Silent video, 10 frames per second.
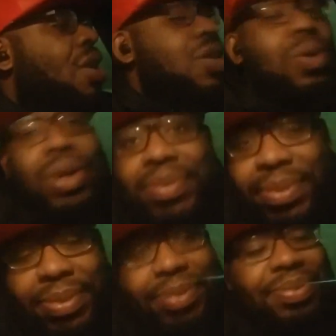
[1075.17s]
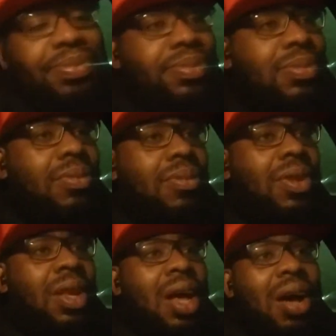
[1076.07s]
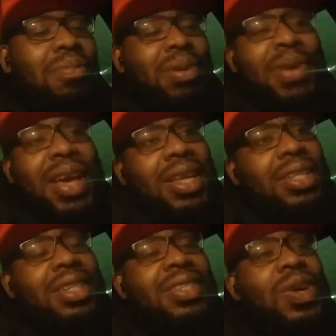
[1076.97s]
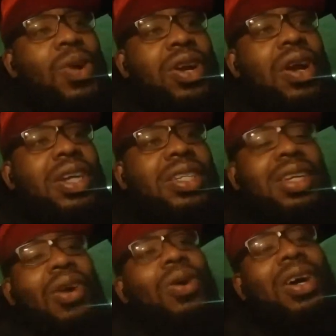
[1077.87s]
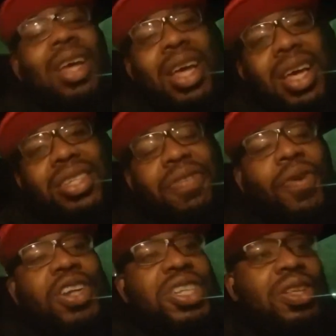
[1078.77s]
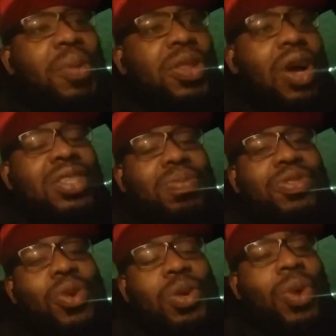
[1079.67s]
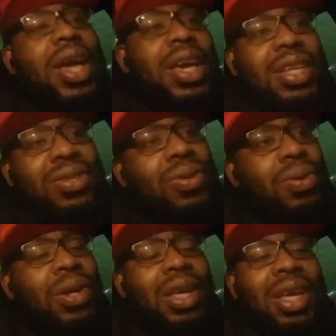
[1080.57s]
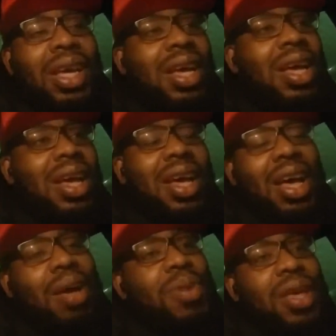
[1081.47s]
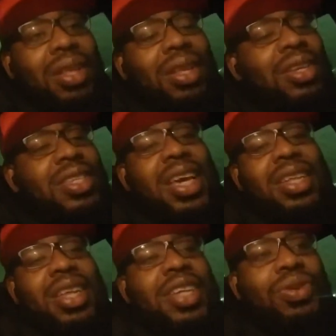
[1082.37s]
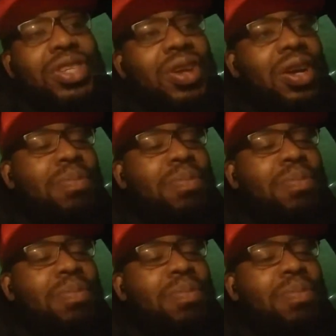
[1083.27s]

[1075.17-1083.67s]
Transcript: doing. Um, but man, it's just so encouraging. Oh, it's unfortunate that we lost Jordan Whitehead too. I mean, you're seeing the injury start to